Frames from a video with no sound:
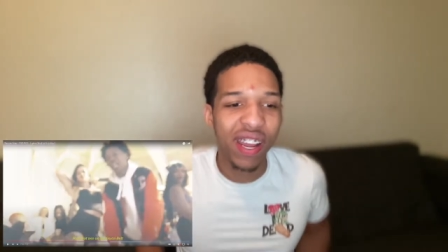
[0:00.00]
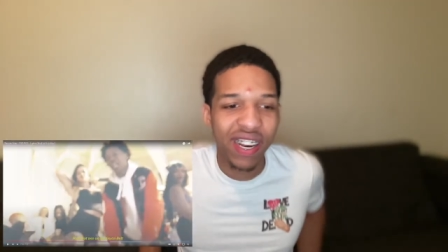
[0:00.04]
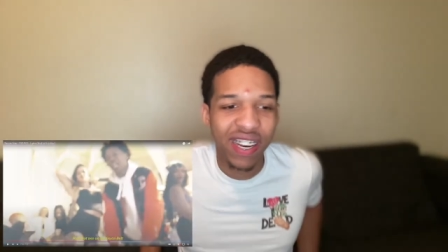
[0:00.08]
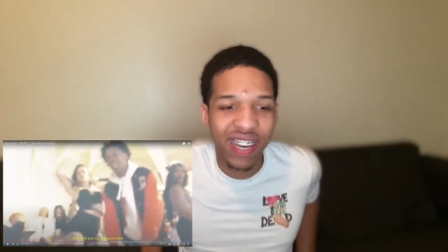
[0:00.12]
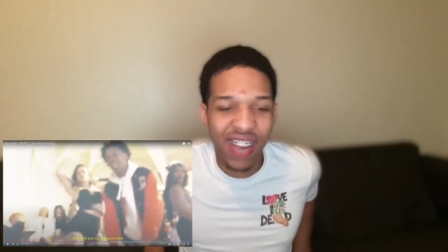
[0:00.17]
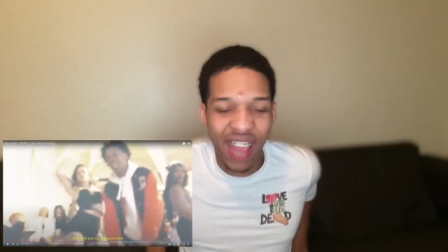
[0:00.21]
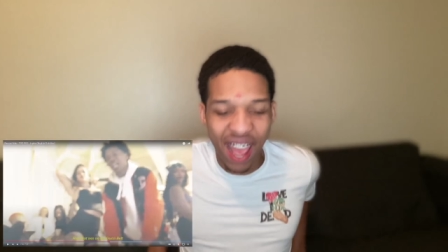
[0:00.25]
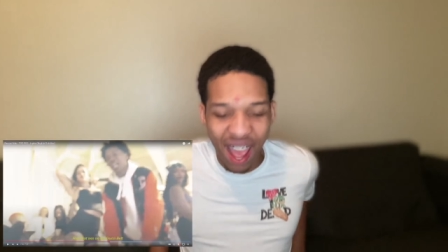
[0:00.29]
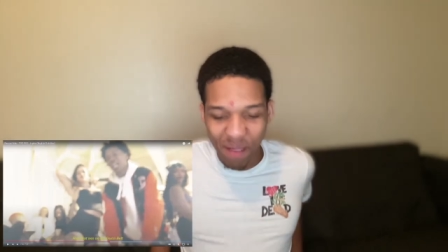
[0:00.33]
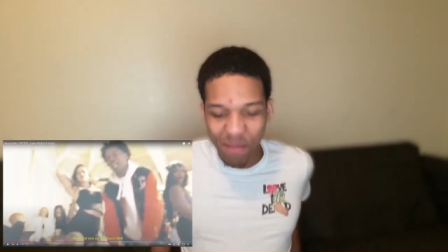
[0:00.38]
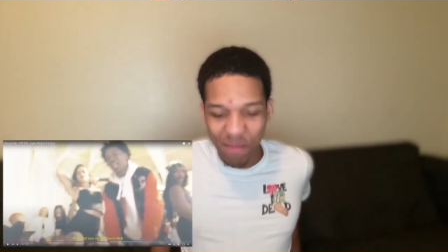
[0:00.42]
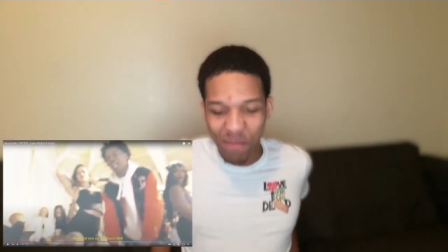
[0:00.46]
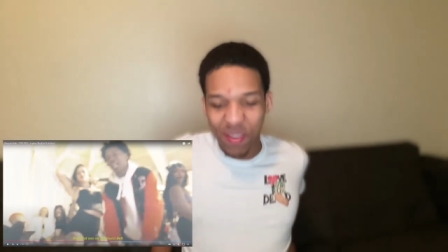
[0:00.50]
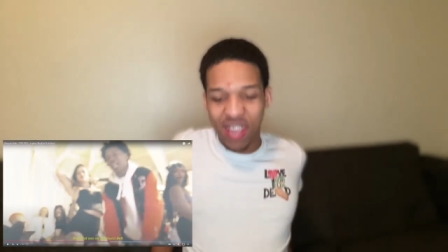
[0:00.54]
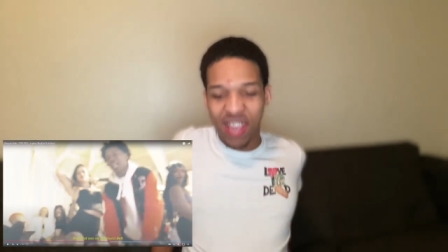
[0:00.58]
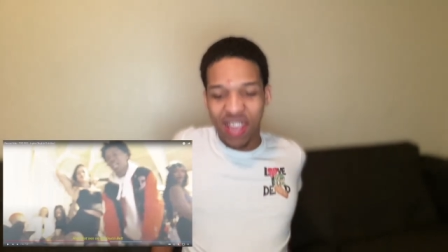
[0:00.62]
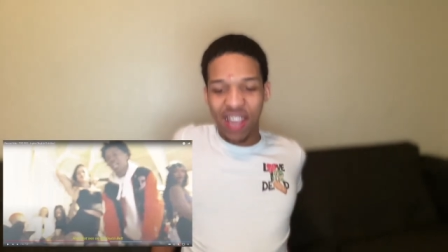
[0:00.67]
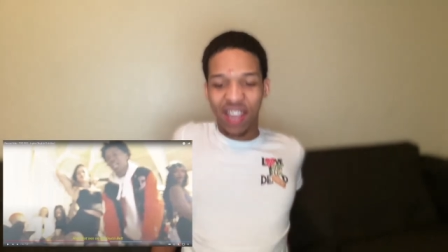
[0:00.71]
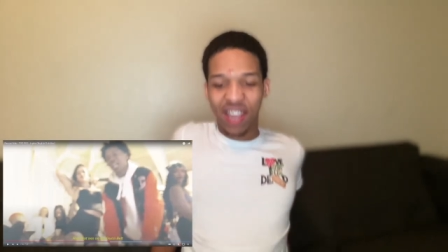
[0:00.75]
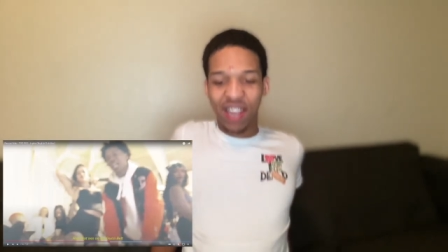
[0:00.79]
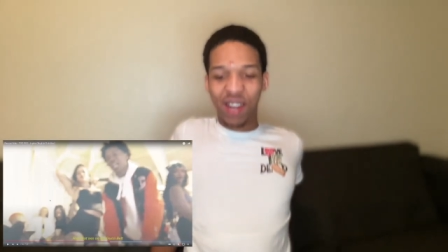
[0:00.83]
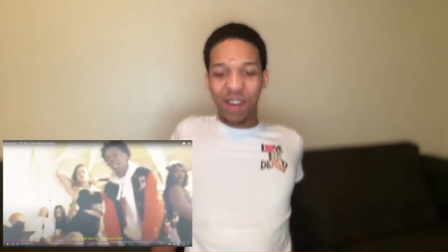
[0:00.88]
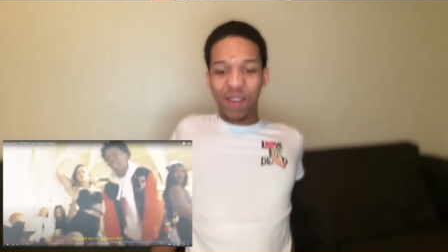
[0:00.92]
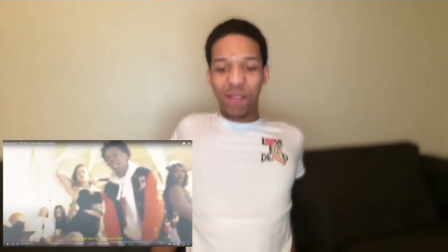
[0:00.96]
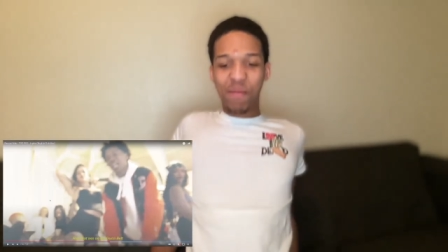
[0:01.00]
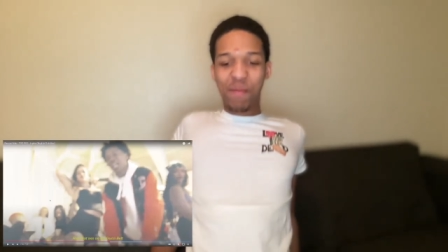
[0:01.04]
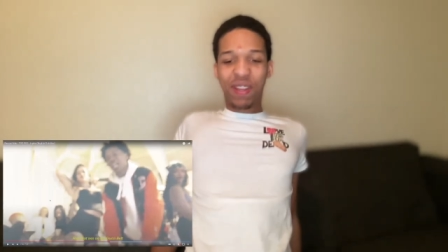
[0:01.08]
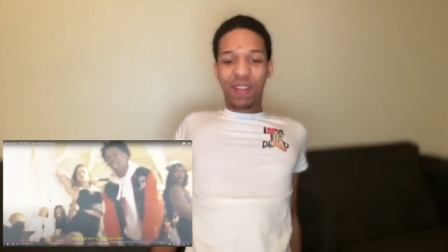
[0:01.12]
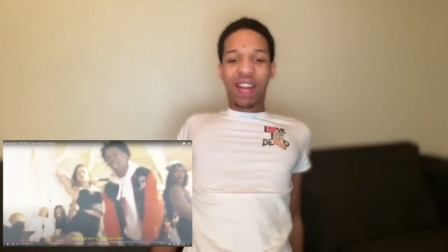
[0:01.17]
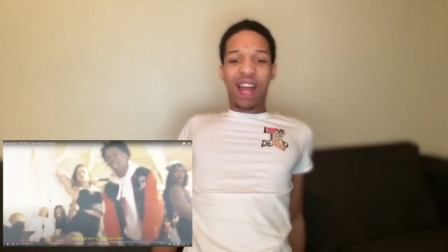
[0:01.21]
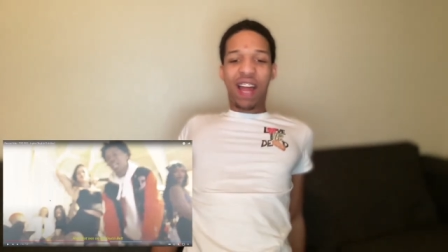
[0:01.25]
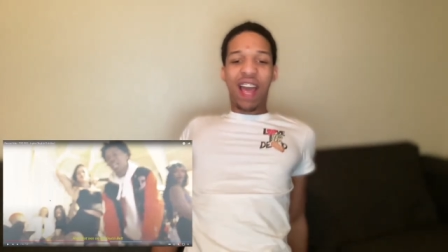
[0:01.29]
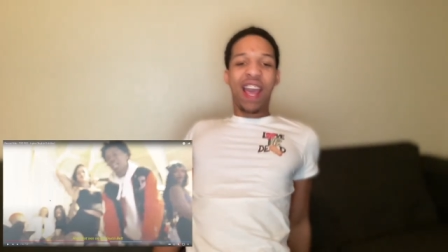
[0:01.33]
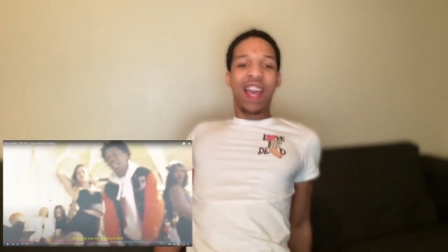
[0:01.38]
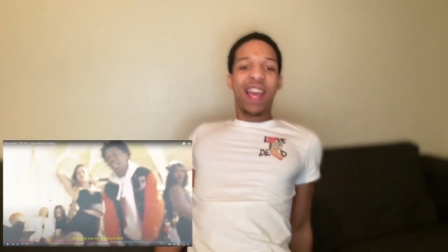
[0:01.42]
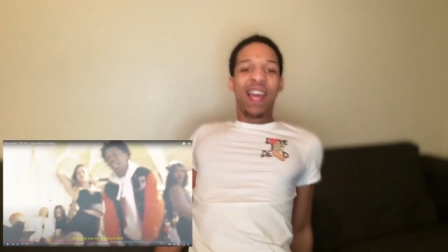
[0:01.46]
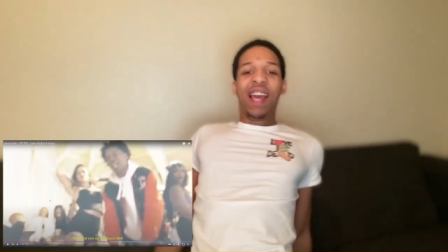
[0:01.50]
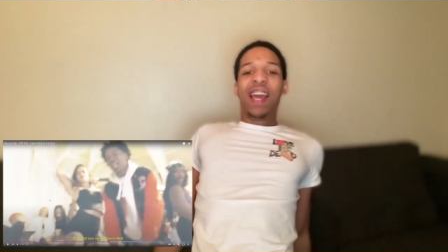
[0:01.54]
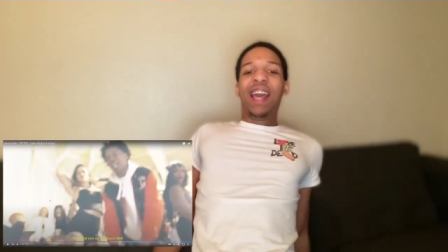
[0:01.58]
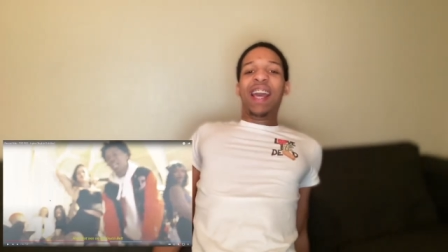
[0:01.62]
That man gonna be like,